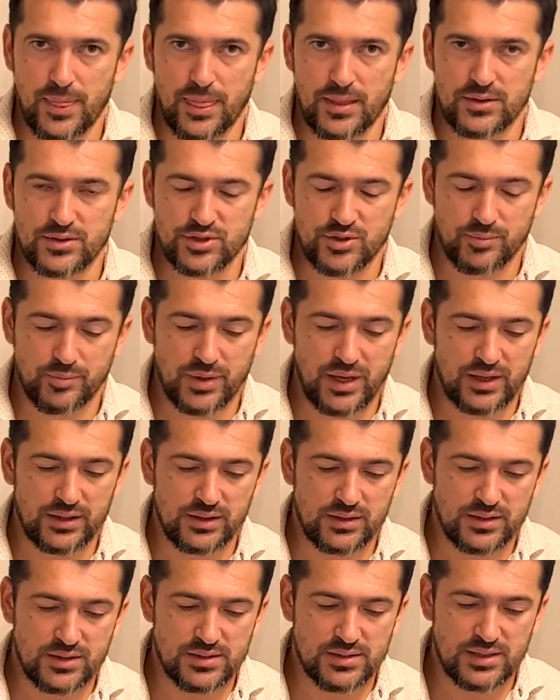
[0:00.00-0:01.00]

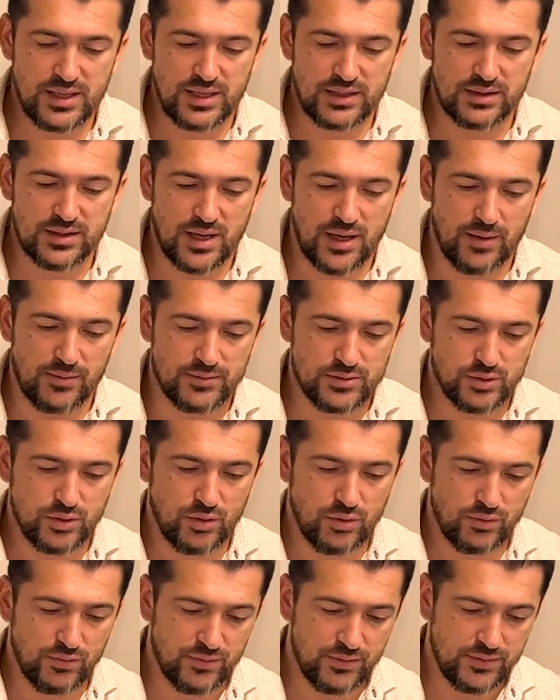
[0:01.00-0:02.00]
Japan is daytime. So
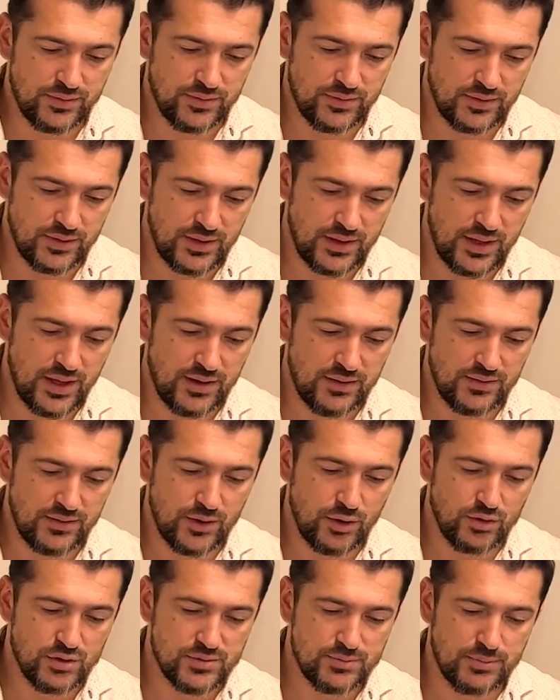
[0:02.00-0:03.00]

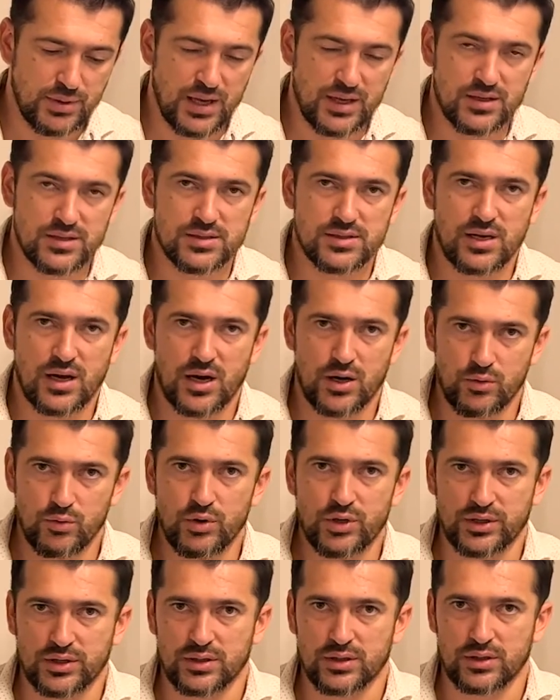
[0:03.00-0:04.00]
those banks are
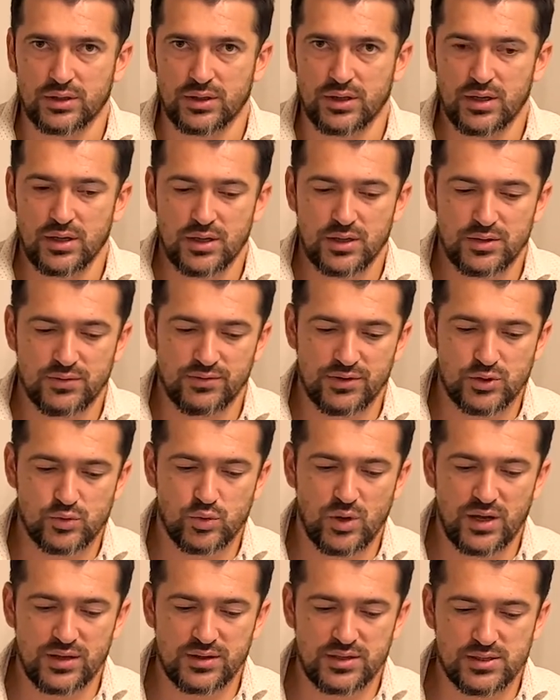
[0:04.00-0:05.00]
working. That's
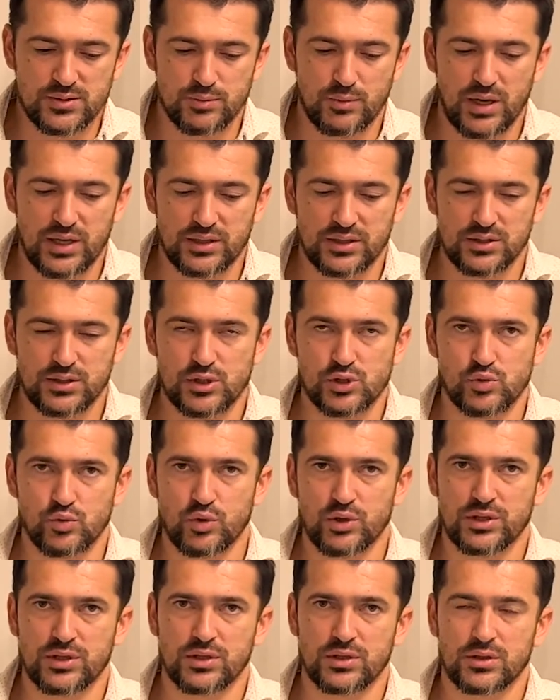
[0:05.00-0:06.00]
why this market is
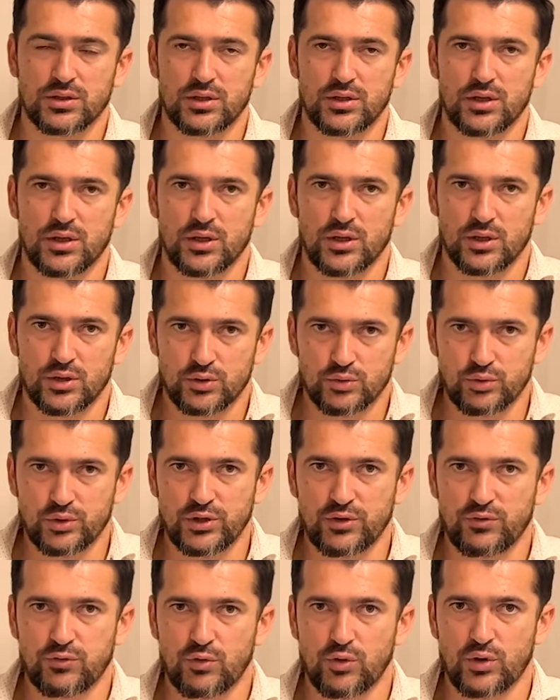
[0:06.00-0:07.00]
working
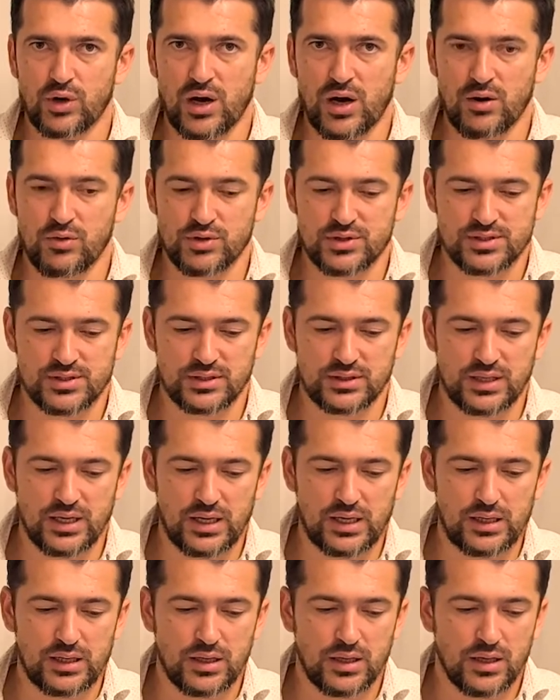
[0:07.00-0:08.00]
24 hours a day,